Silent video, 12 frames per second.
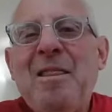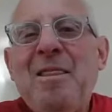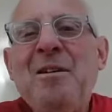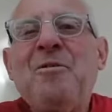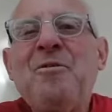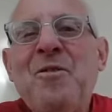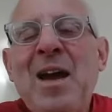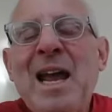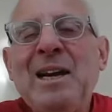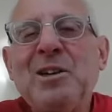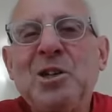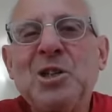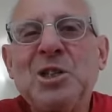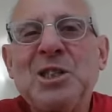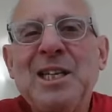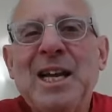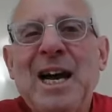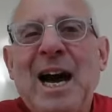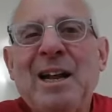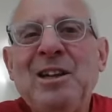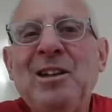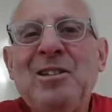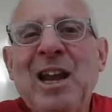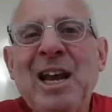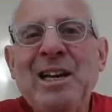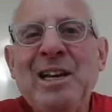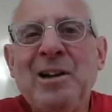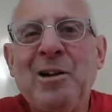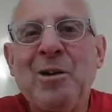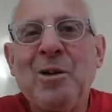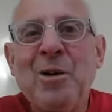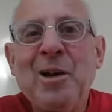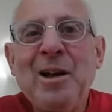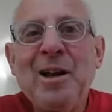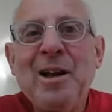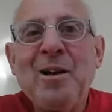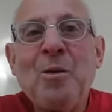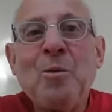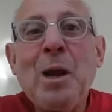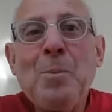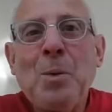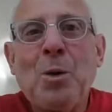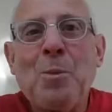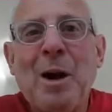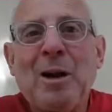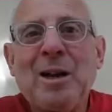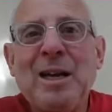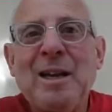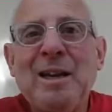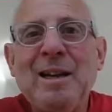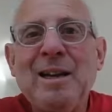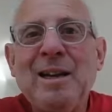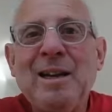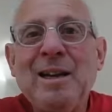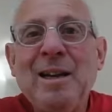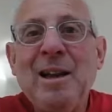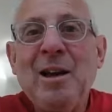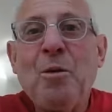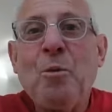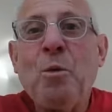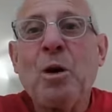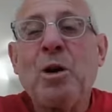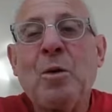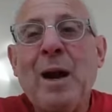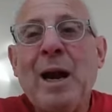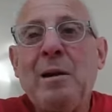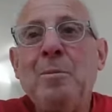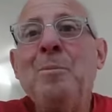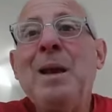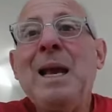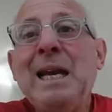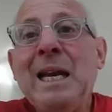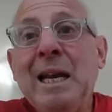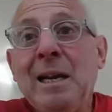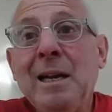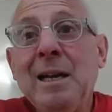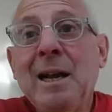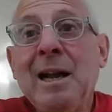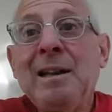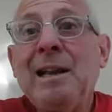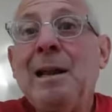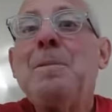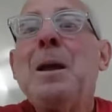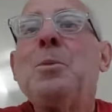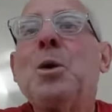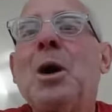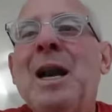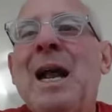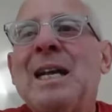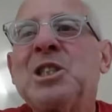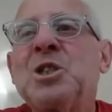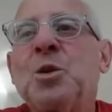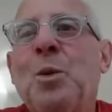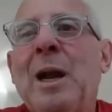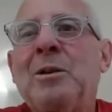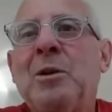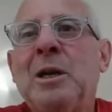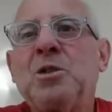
the fails on the 10-year repo market were great, meaning that people are not surrendering.